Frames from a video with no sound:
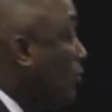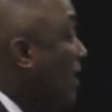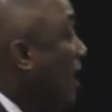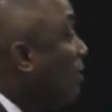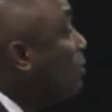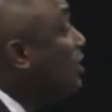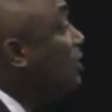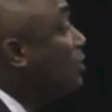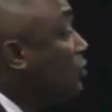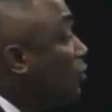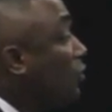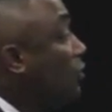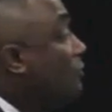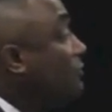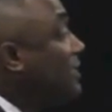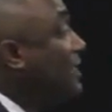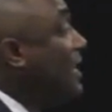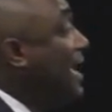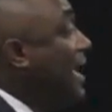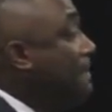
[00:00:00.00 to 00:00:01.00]
children that we
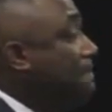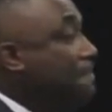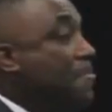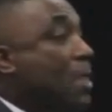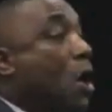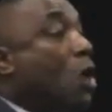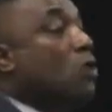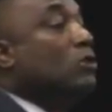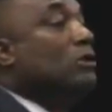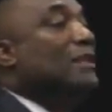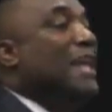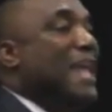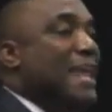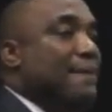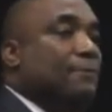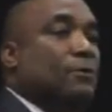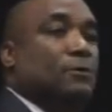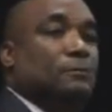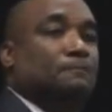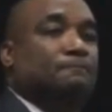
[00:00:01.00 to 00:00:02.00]
serve today are
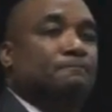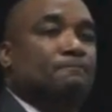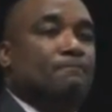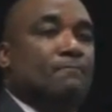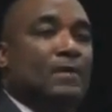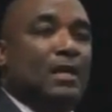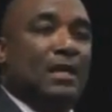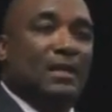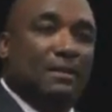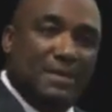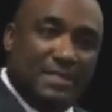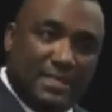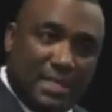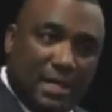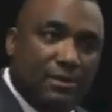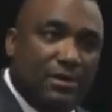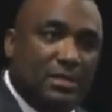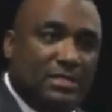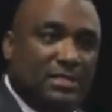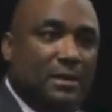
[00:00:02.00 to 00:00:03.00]
labeled. And let me
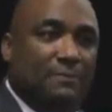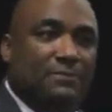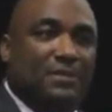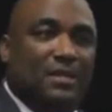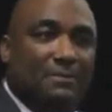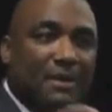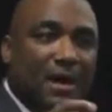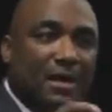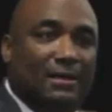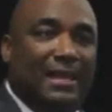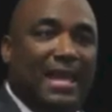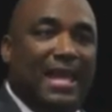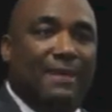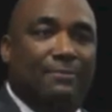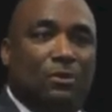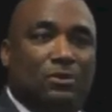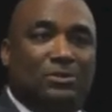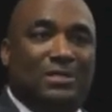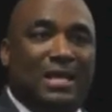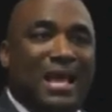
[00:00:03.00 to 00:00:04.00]
tell you something about
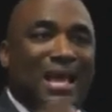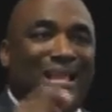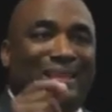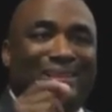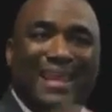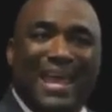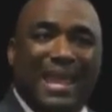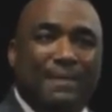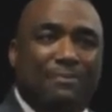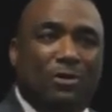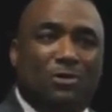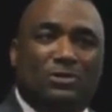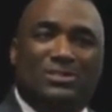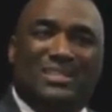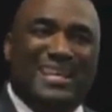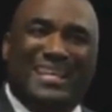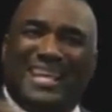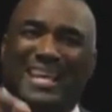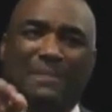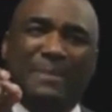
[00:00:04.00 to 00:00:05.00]
labels.
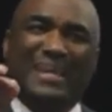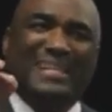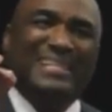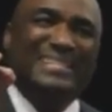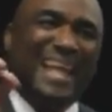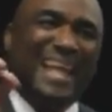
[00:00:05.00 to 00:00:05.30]
Labels can be